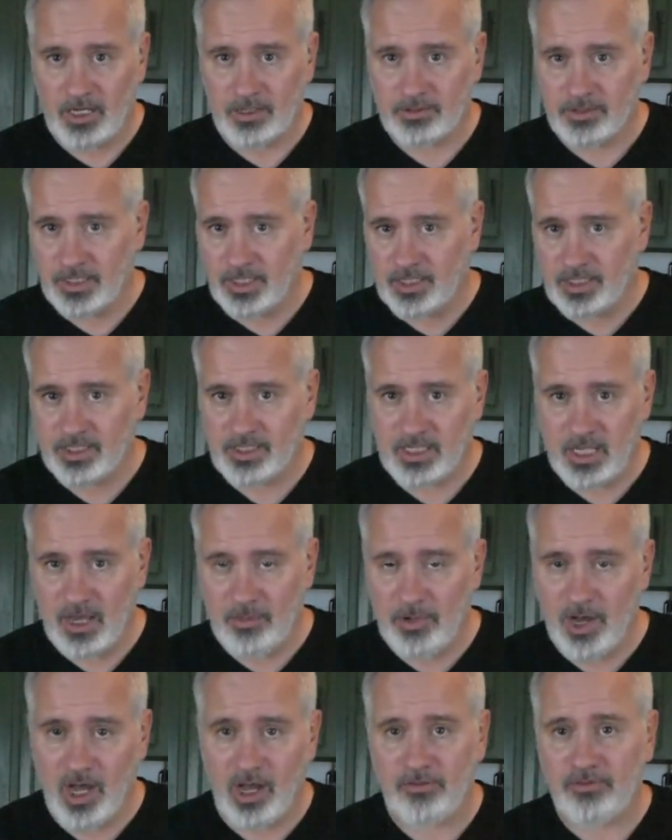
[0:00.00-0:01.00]
take the
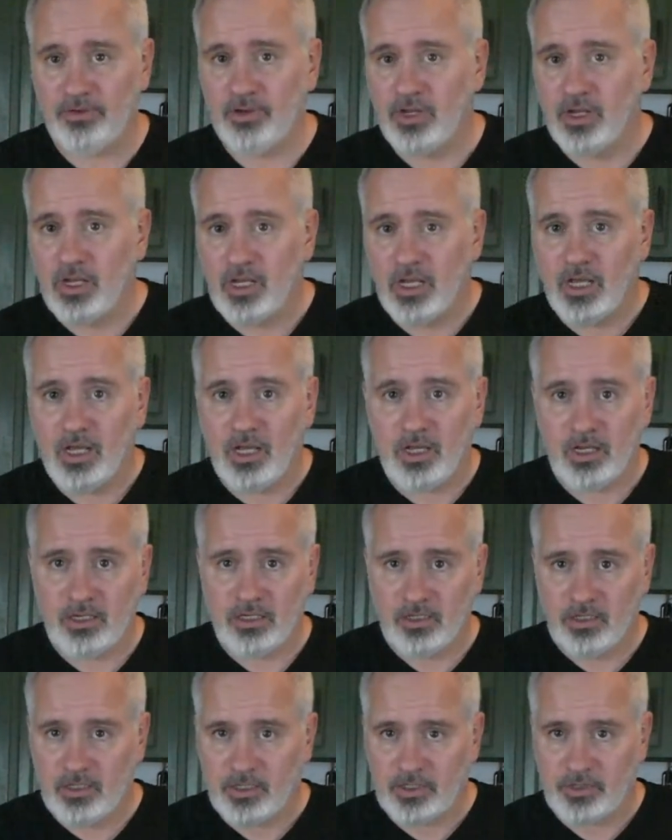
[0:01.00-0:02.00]
stem off,
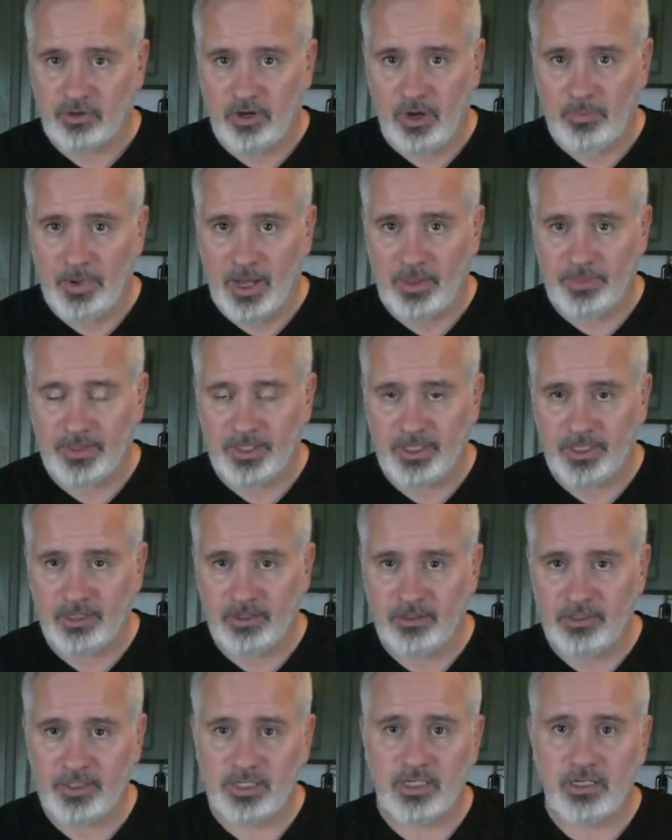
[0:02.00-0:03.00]
scrape out the
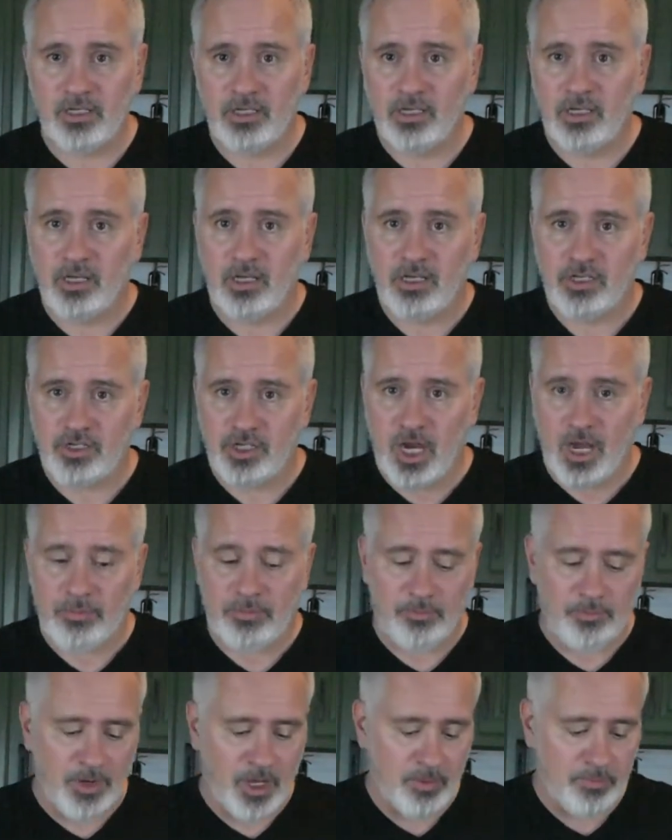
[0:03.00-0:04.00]
gills, chop
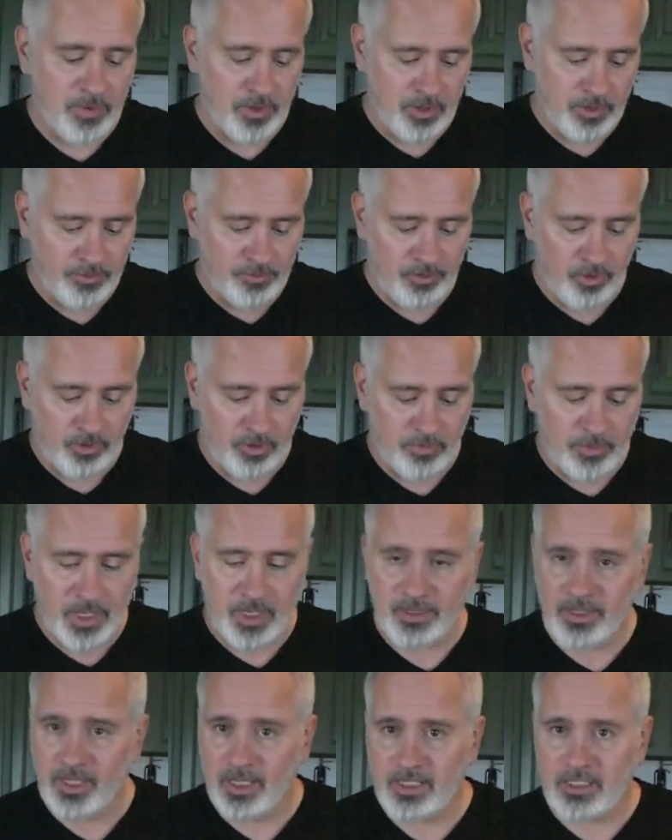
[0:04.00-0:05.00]
them up, throw them
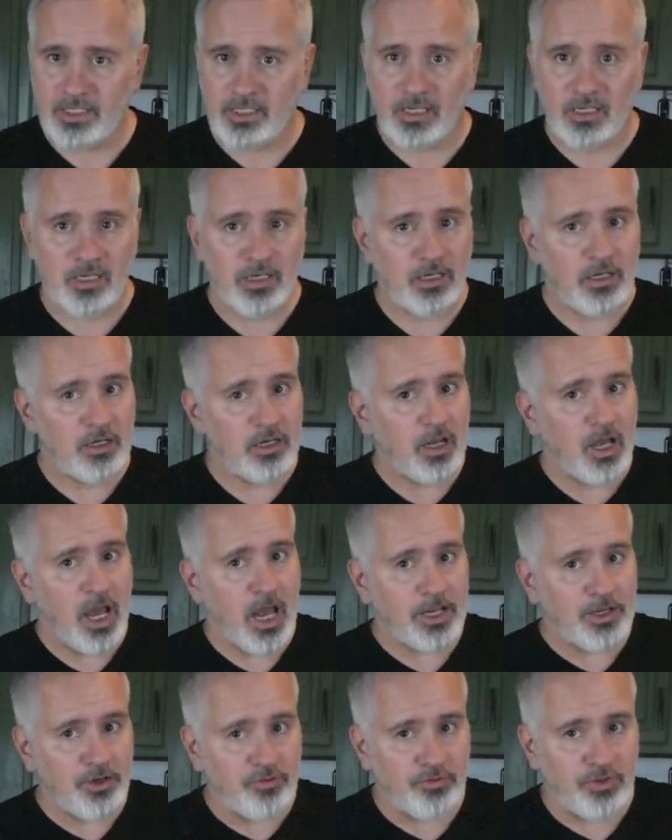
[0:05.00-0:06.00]
in this,
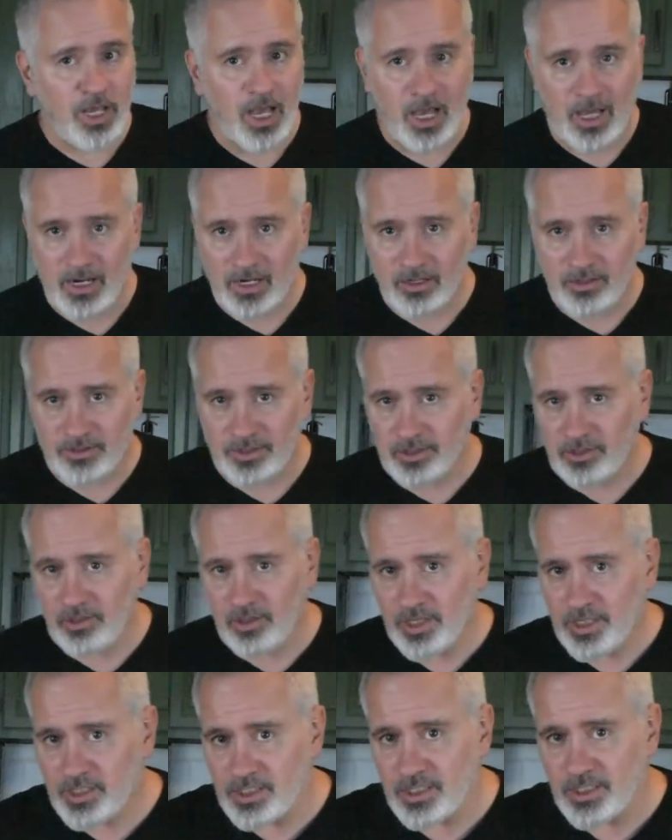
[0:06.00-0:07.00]
and you've got a
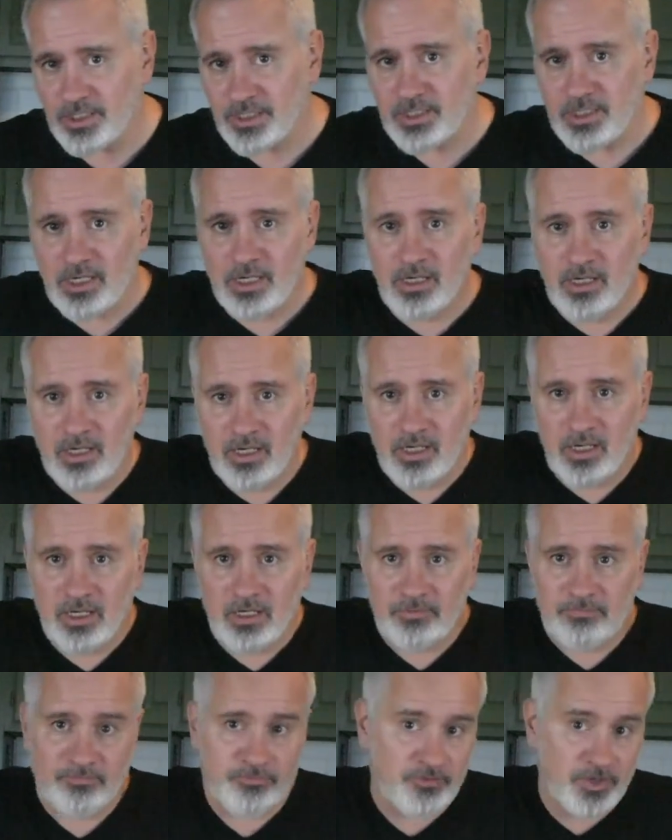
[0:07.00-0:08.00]
delicious
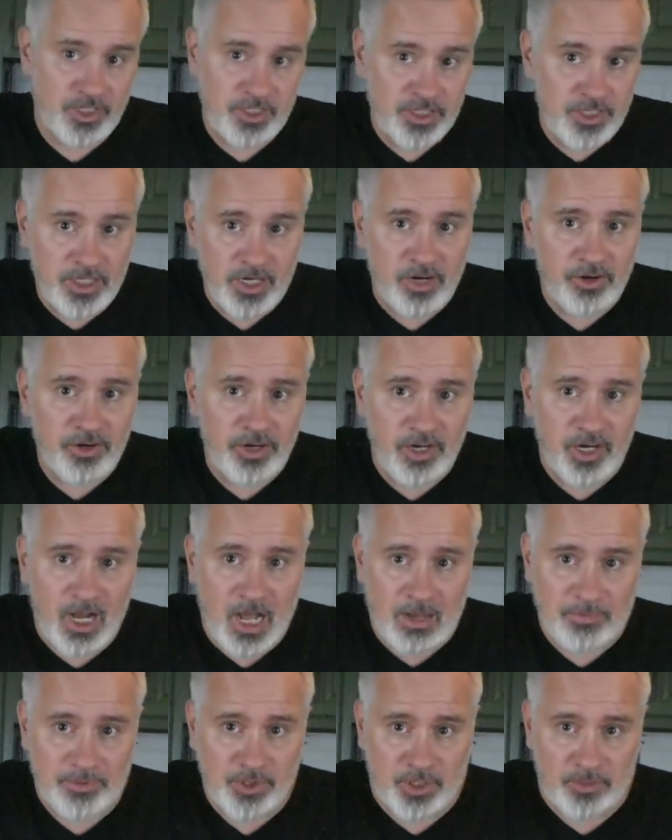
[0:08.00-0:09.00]
vegetarian
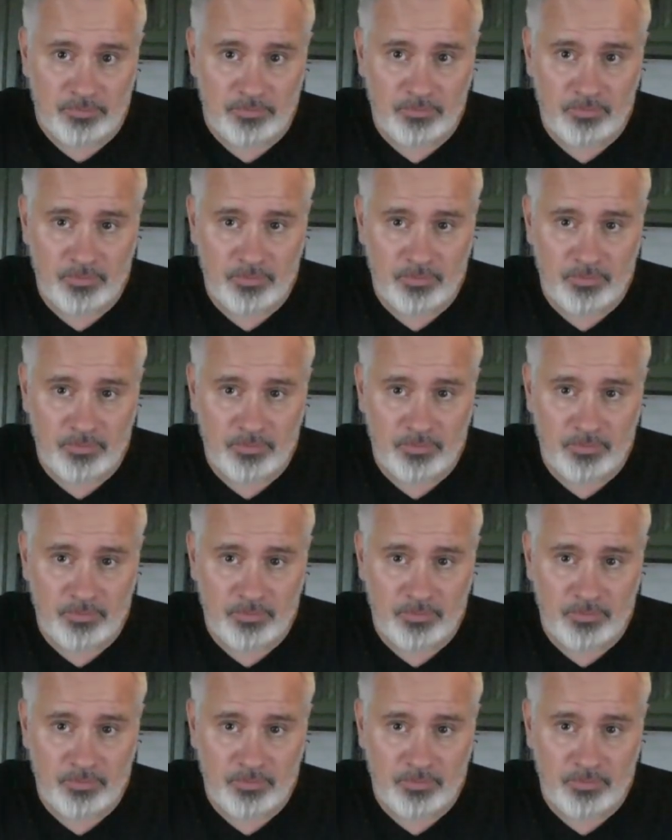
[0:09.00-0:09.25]
option.